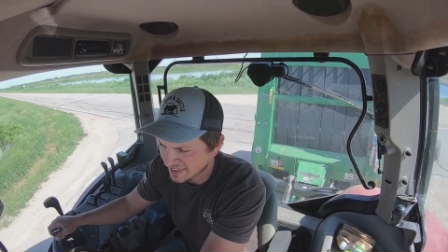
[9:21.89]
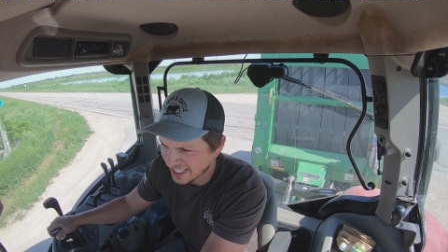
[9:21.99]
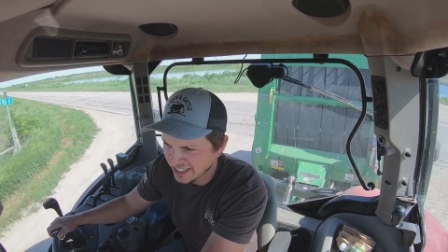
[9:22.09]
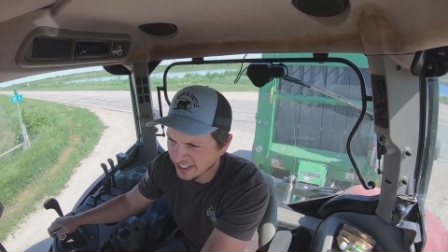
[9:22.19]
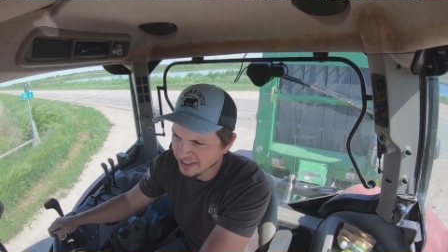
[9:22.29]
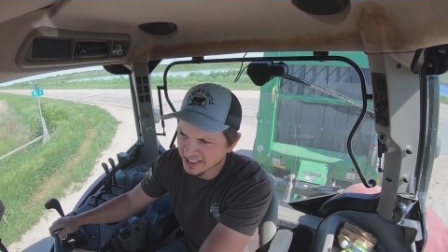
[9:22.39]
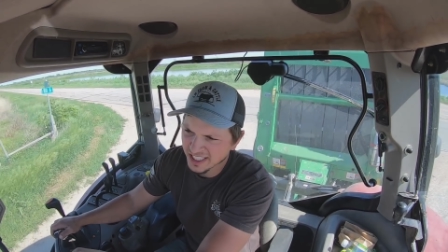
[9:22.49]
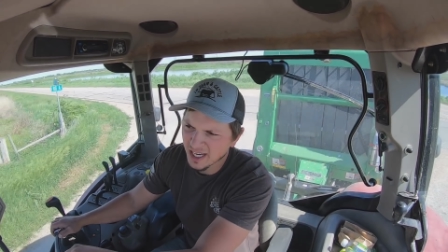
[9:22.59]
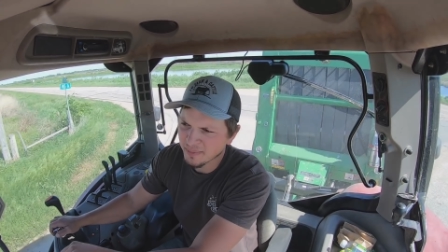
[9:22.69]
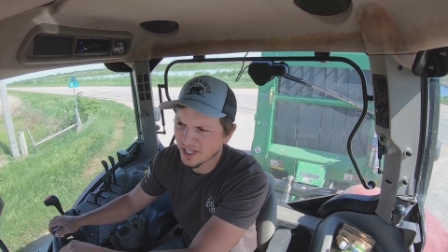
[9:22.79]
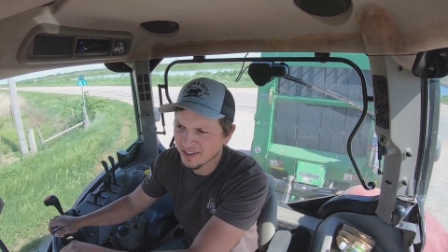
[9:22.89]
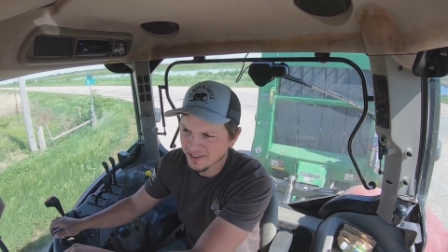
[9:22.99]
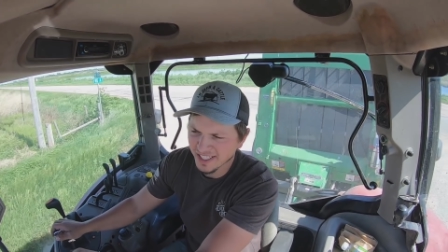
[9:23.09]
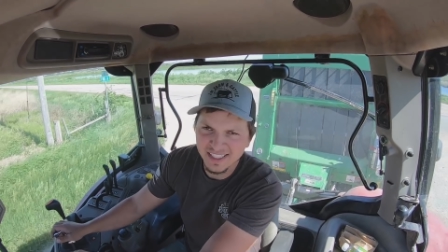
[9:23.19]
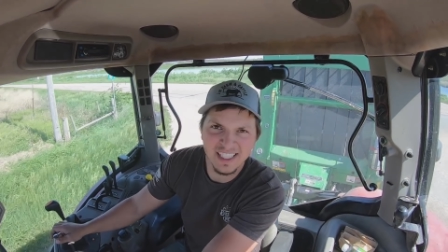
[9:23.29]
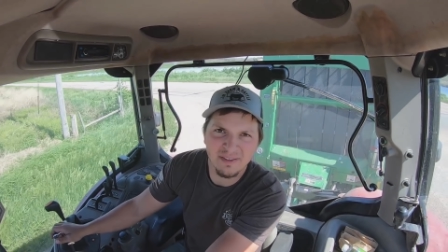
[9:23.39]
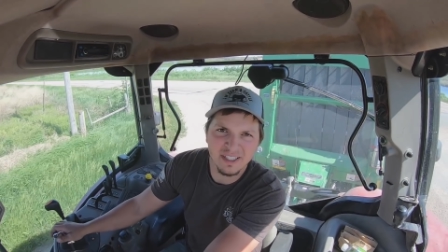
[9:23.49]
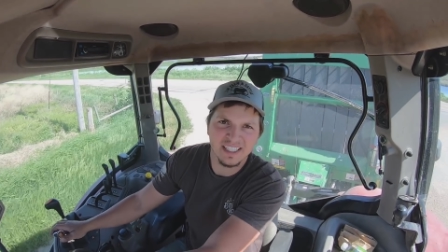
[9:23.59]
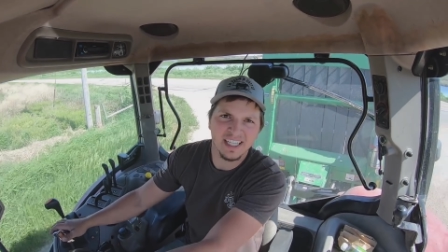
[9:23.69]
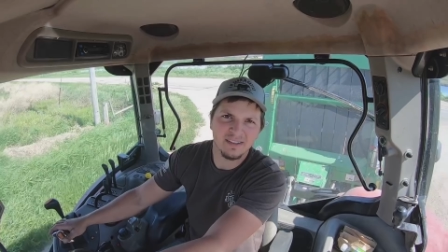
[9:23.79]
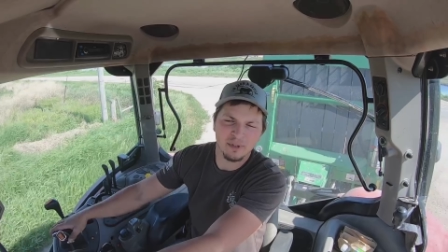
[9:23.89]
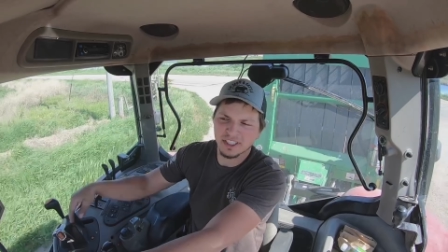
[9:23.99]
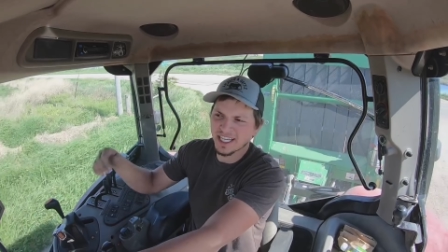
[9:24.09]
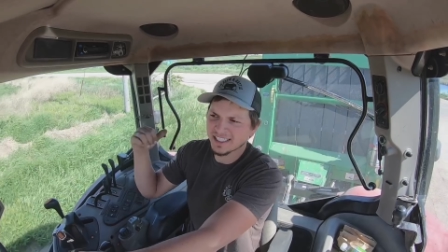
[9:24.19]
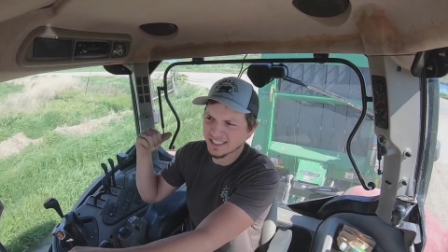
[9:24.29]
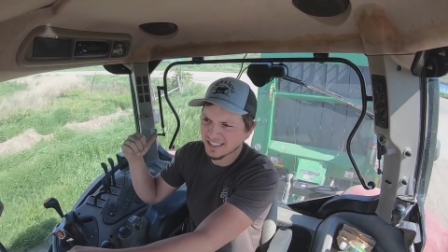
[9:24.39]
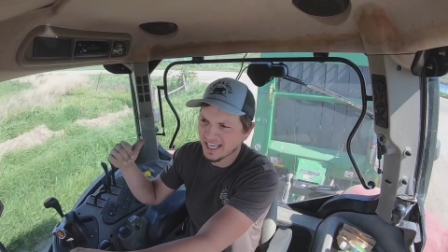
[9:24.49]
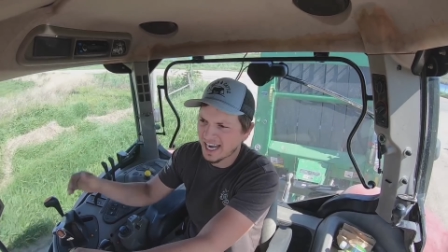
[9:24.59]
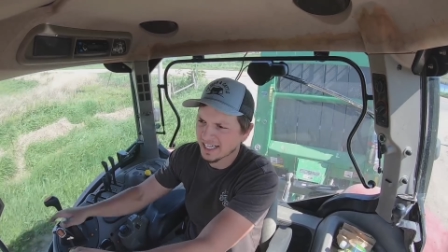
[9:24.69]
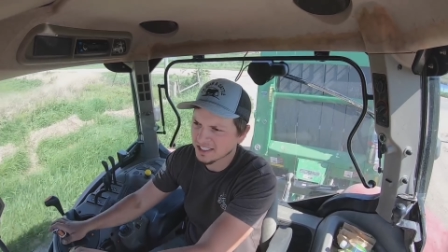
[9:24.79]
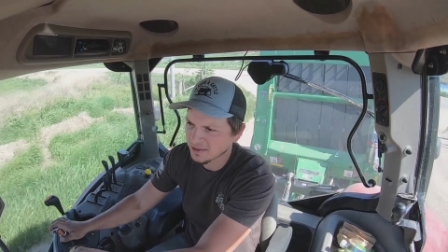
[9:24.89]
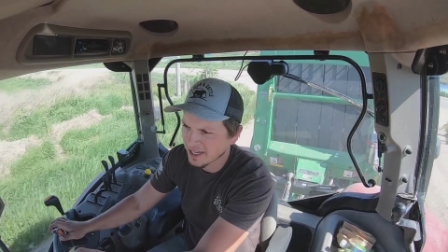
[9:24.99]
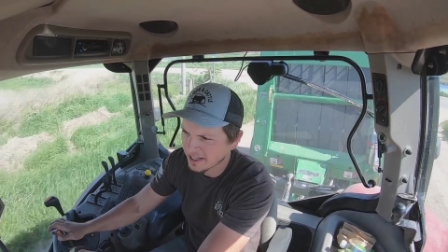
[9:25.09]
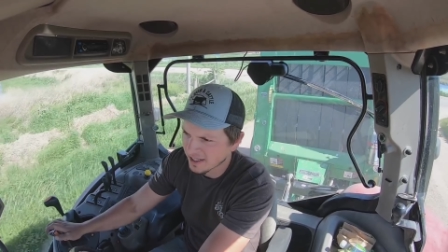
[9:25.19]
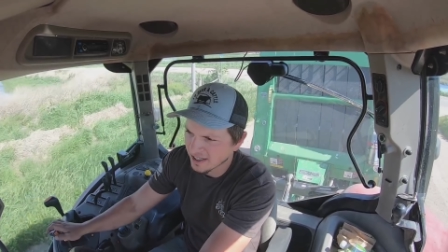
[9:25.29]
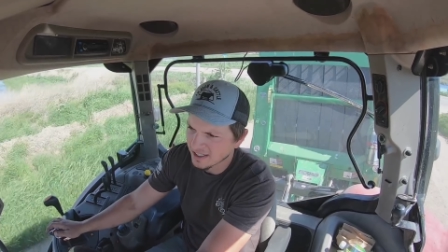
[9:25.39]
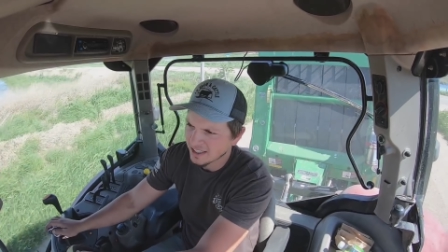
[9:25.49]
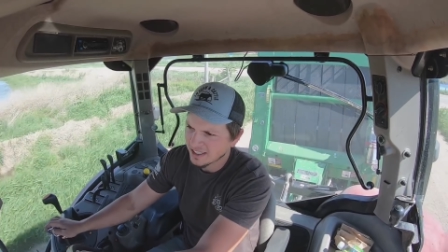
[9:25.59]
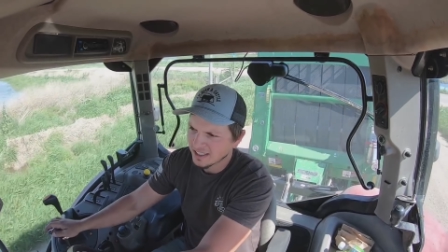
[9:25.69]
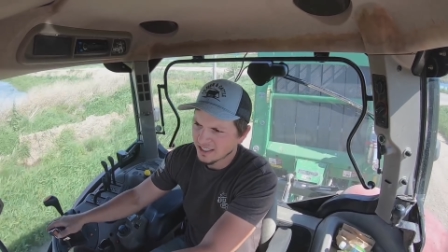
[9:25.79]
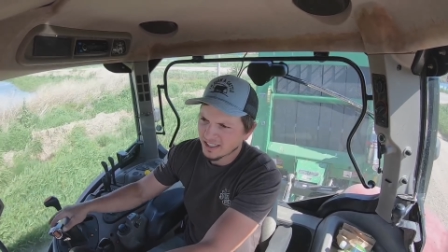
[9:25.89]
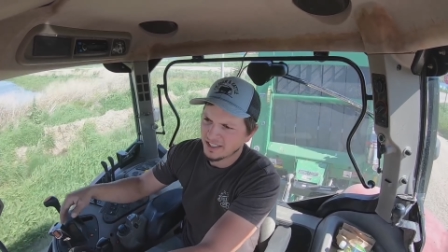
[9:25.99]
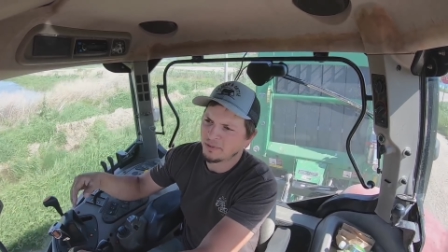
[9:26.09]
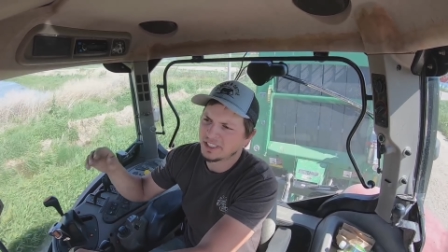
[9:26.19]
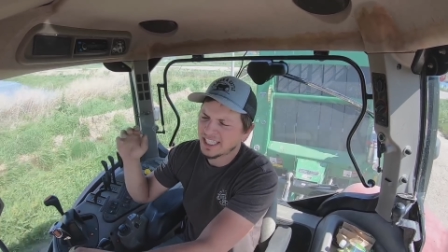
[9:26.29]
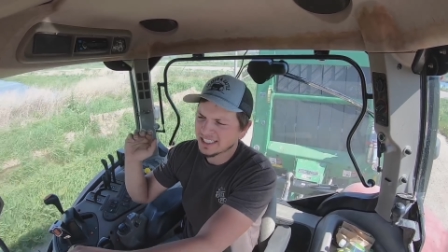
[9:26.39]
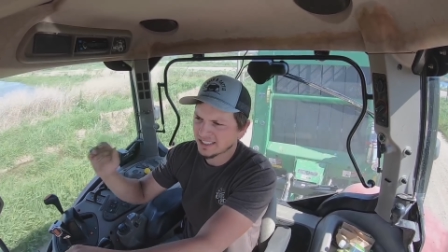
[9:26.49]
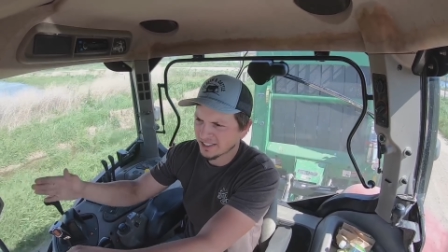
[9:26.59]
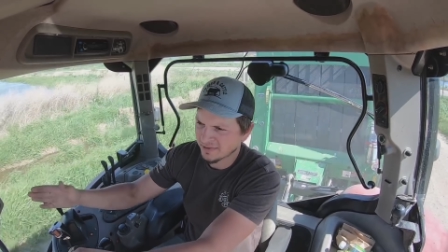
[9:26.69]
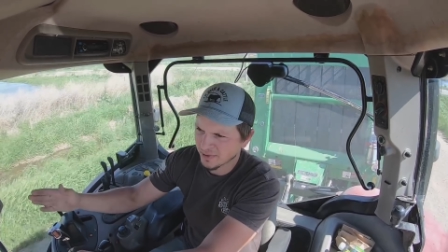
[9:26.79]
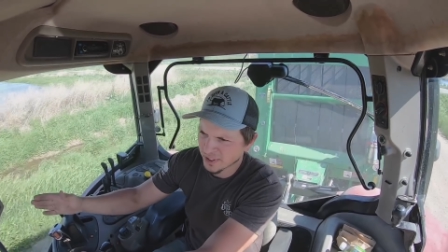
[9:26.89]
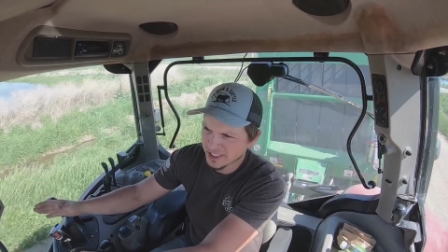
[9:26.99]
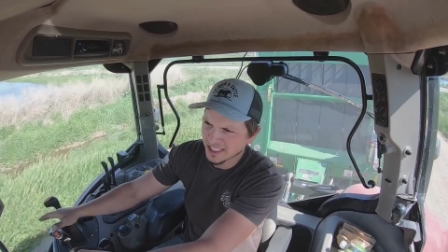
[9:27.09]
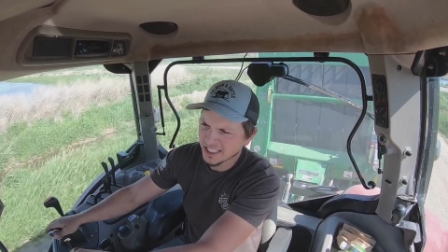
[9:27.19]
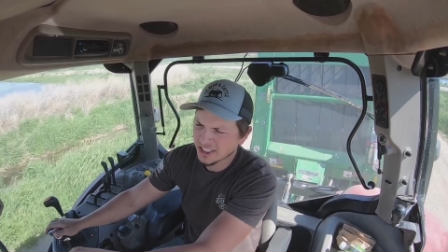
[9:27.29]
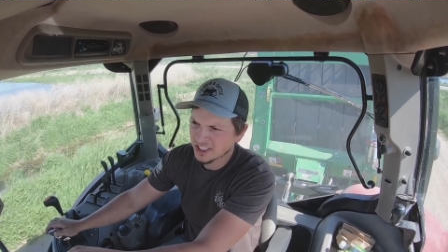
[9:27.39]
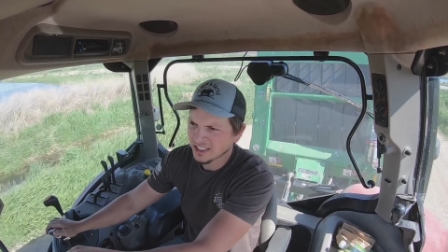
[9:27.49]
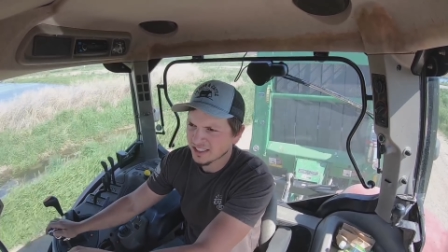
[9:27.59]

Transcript: I know there's a couple other things that we did. We tested the actuator, we tested the voltage,